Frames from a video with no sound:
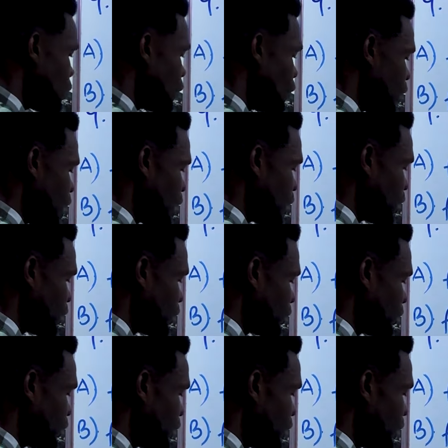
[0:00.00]
over
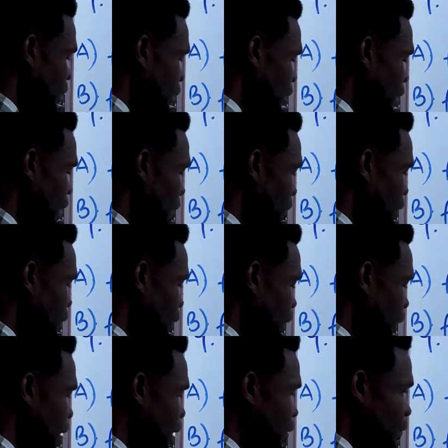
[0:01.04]
3 times
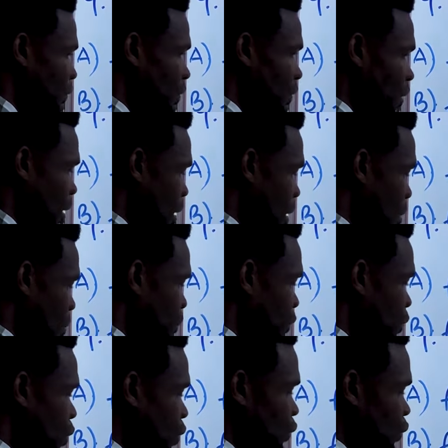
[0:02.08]
5
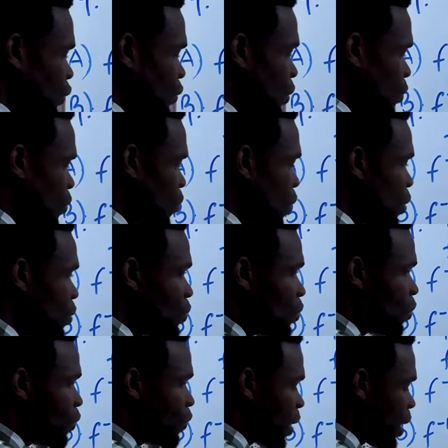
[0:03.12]
plus 1
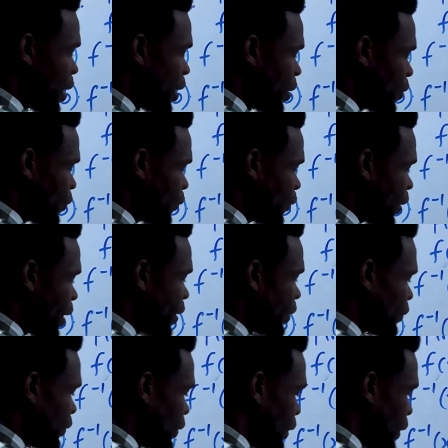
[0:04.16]
over 5.